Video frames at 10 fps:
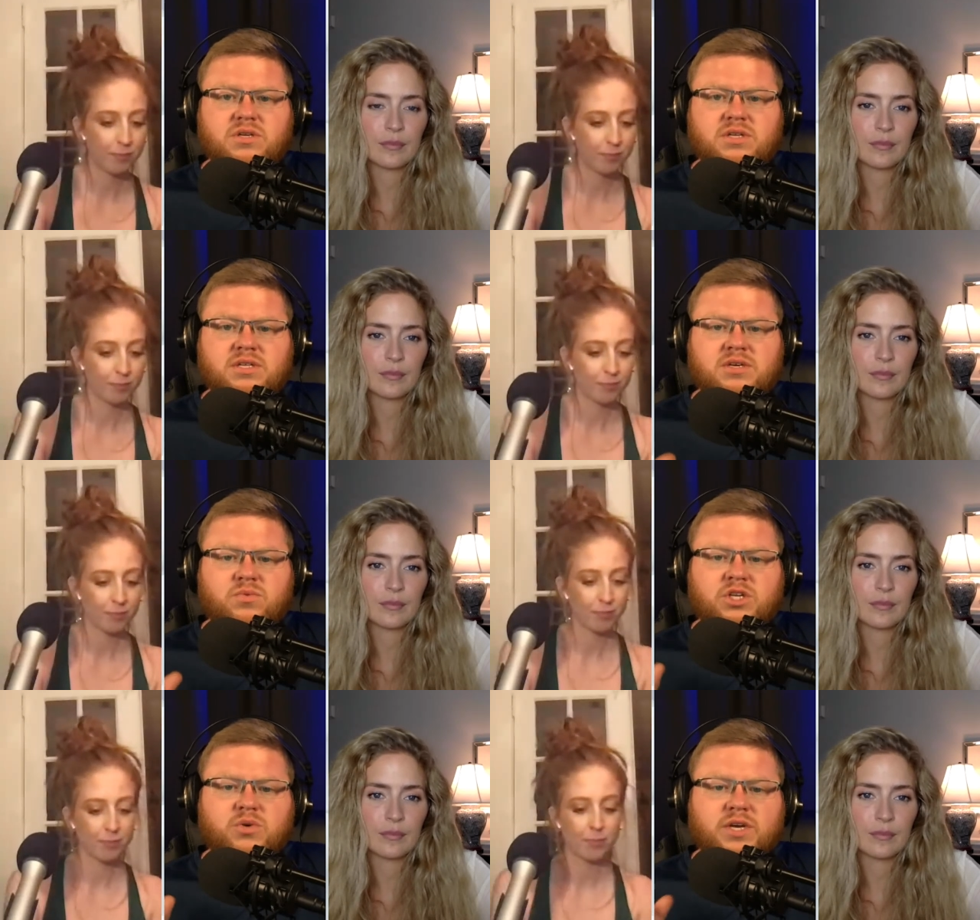Speaker 1: it,
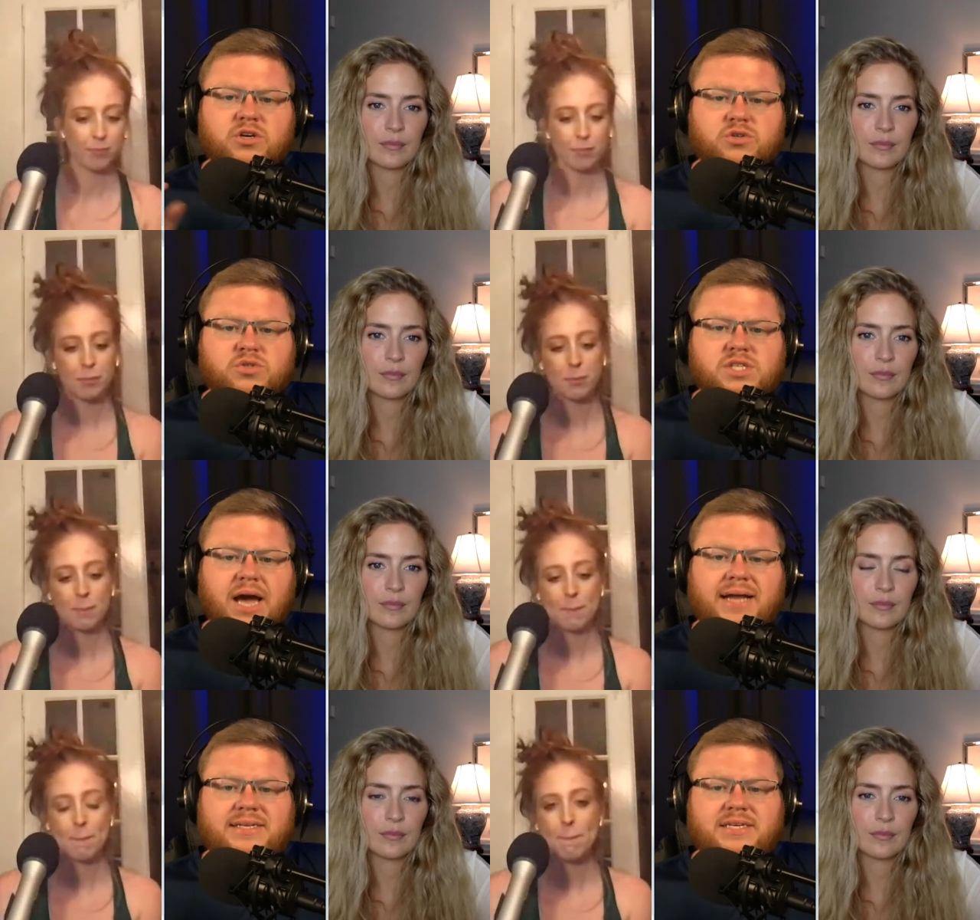when you introduce the
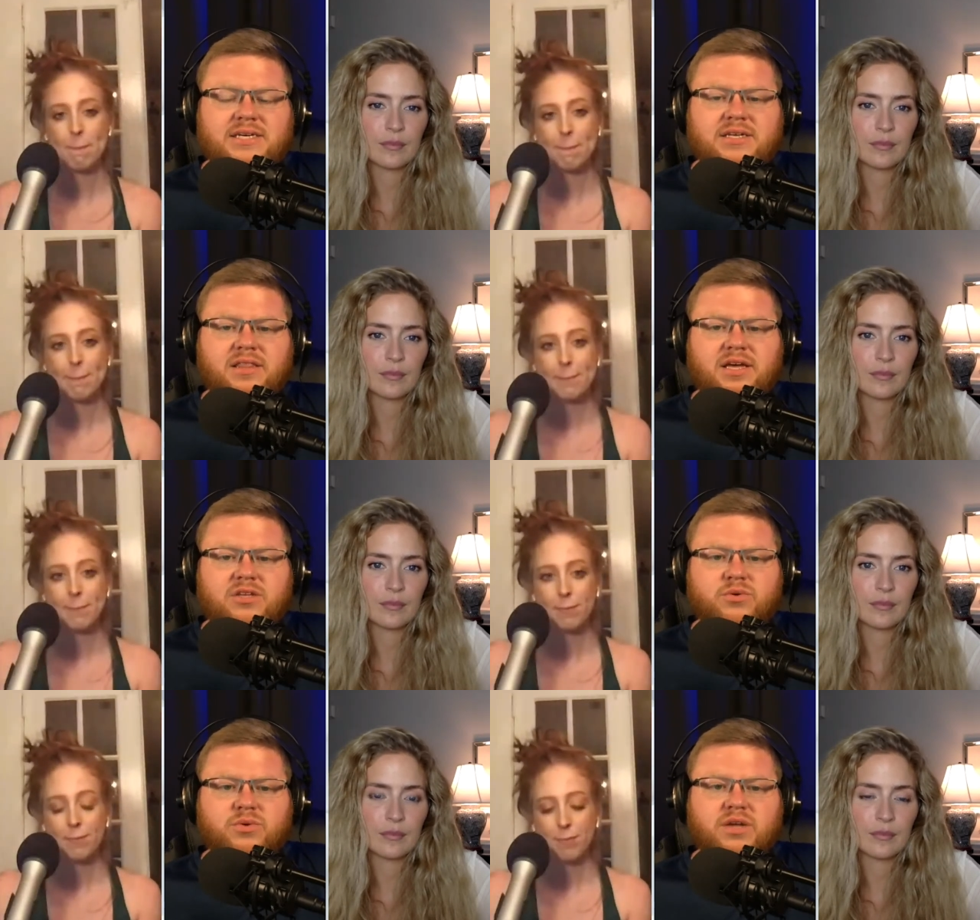idea that
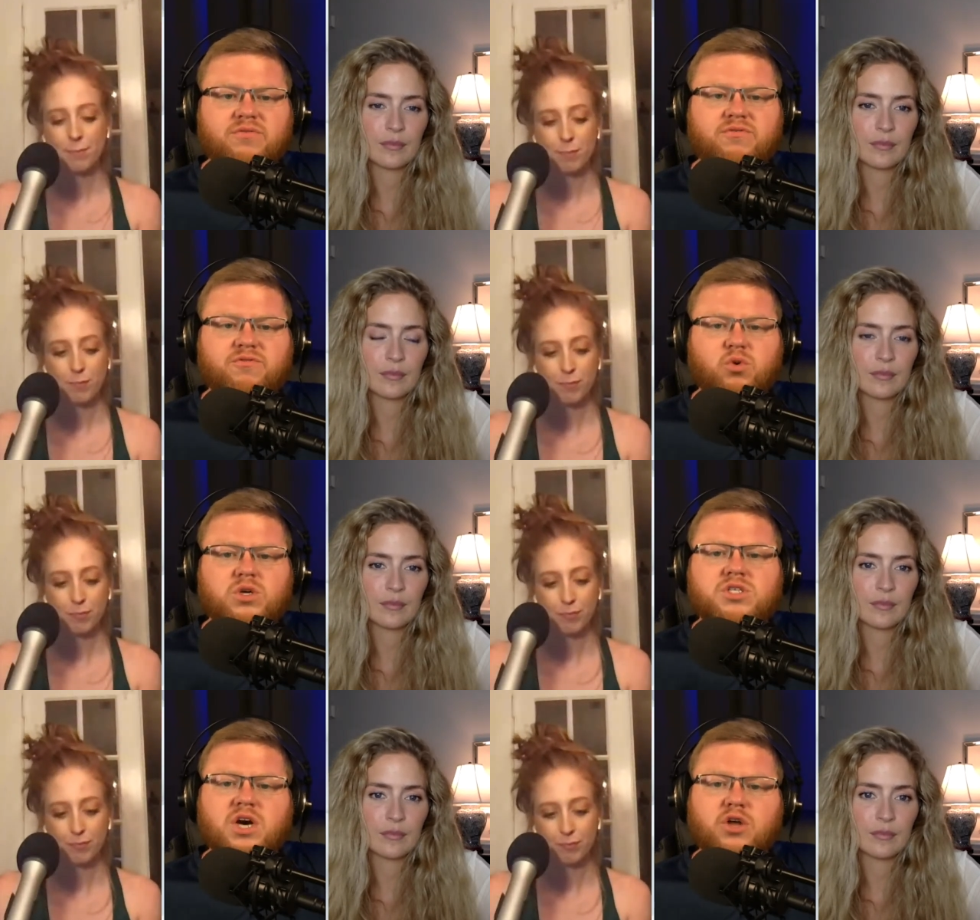you can
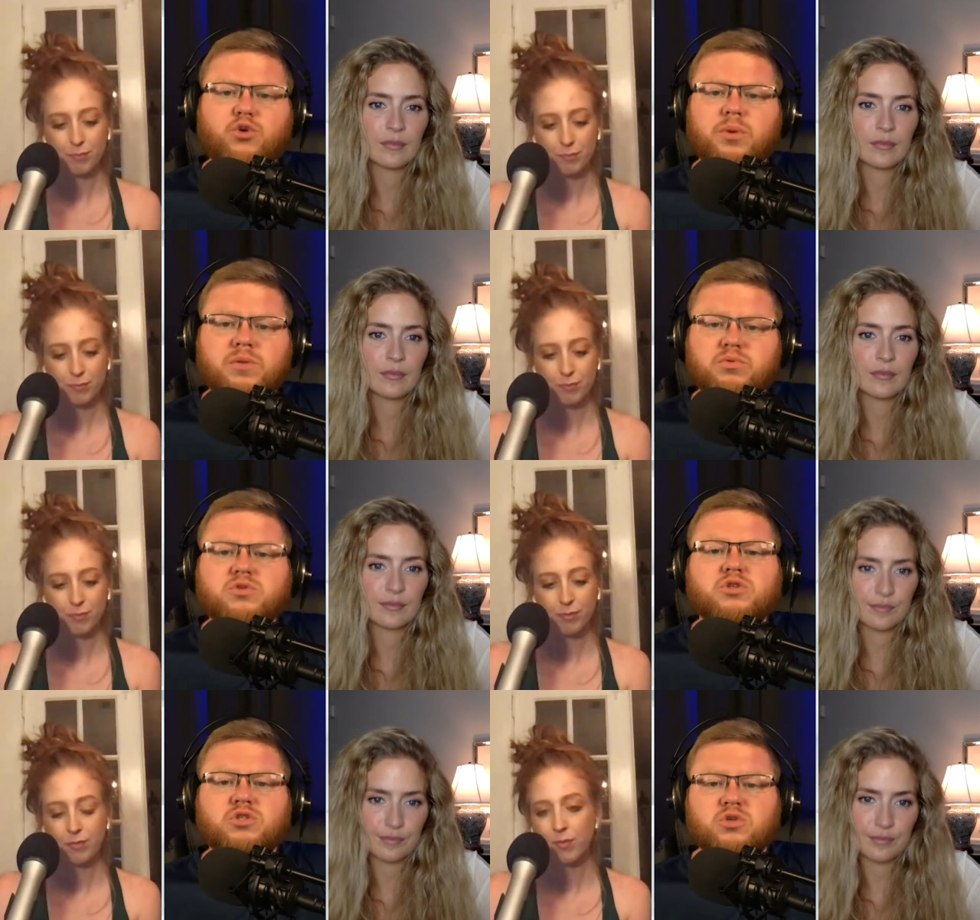force other people
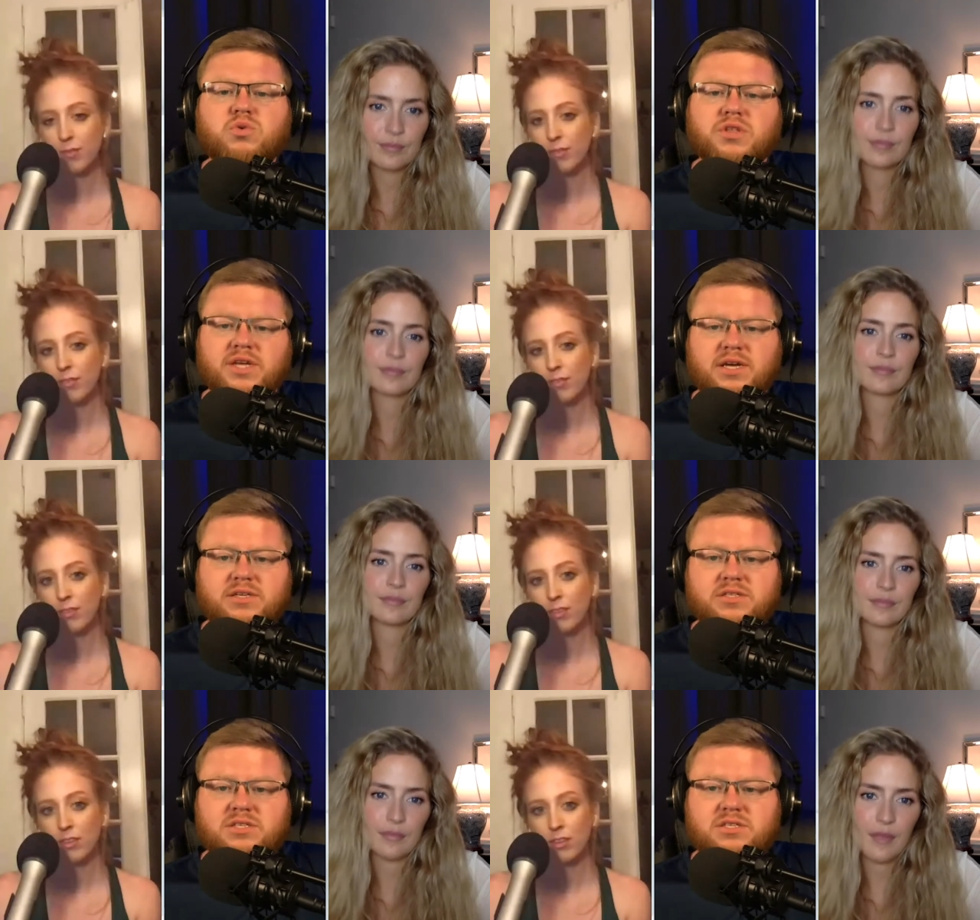to do
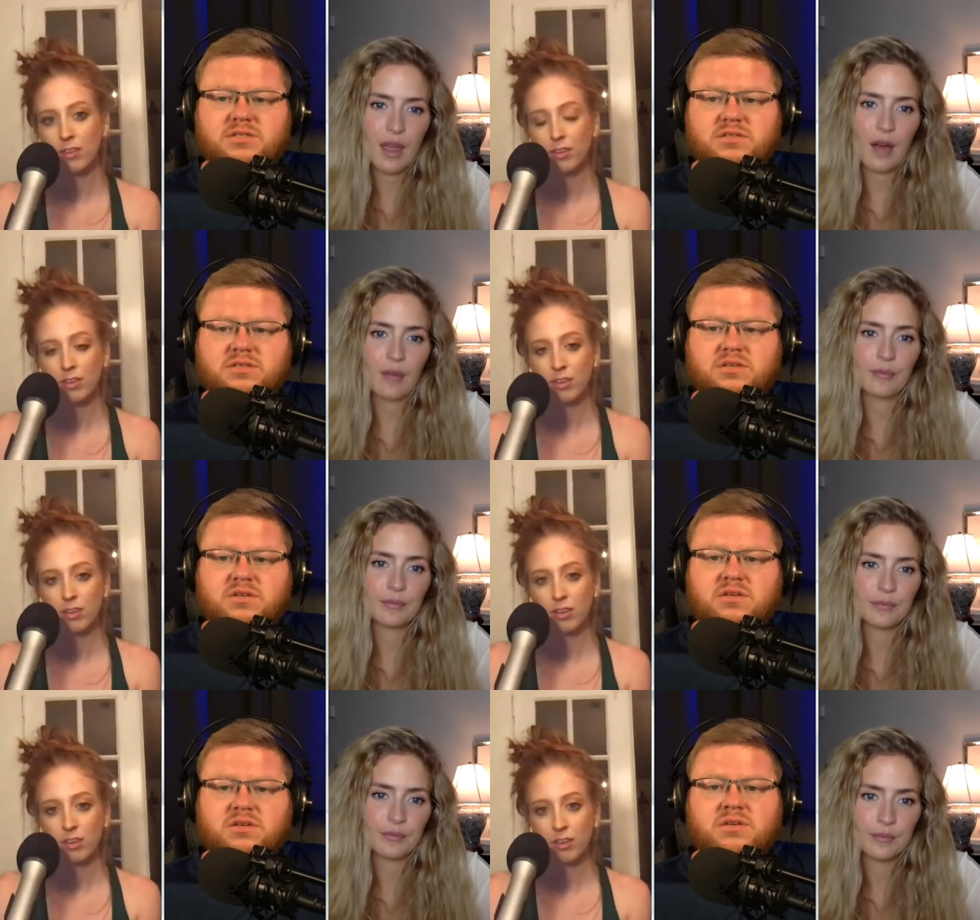things. Yeah.
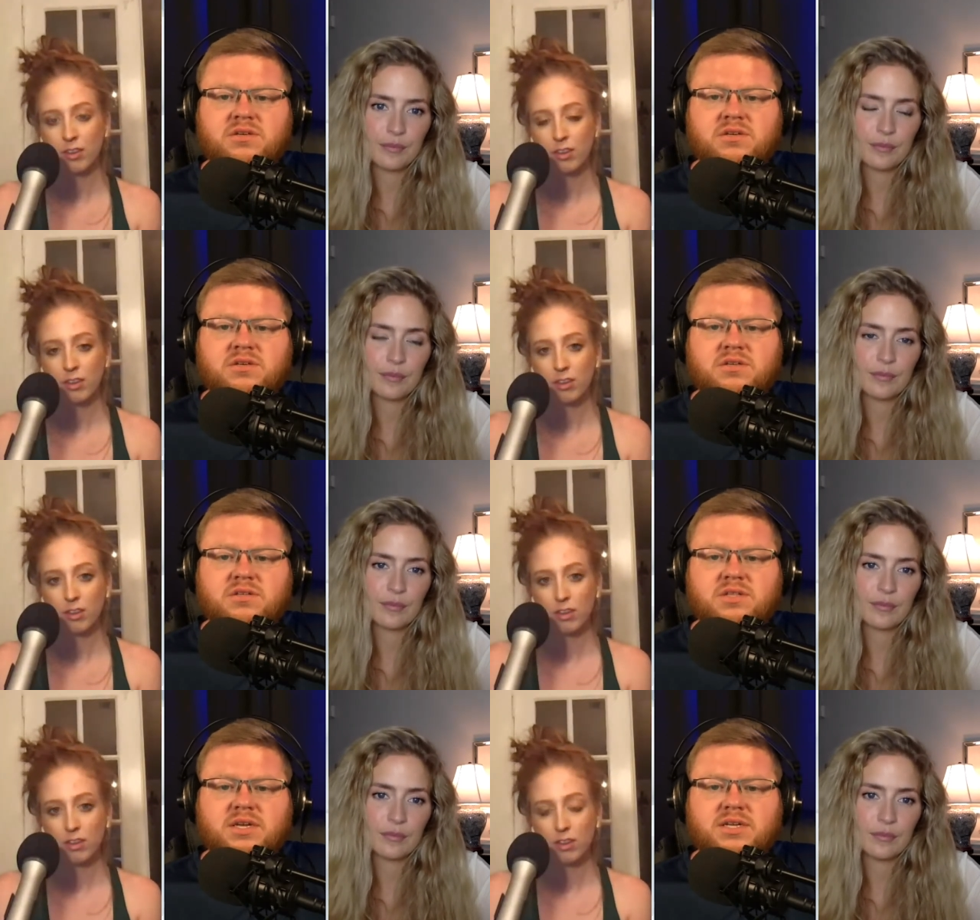
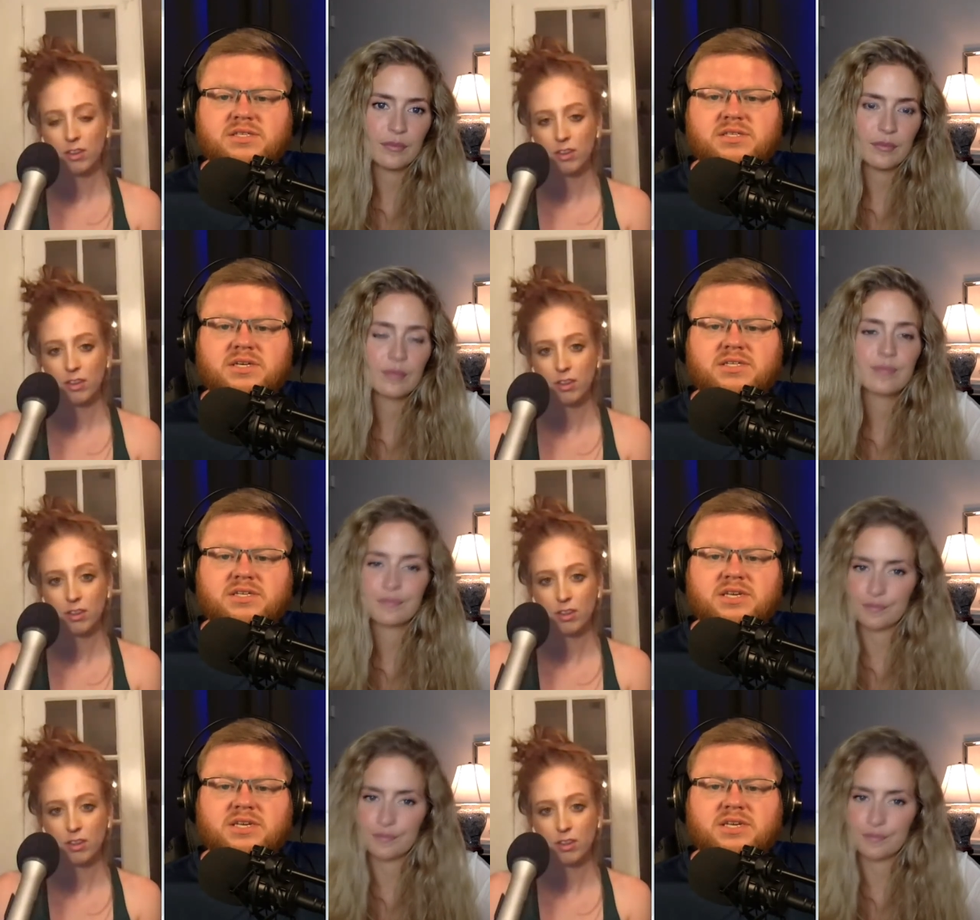then it's it's a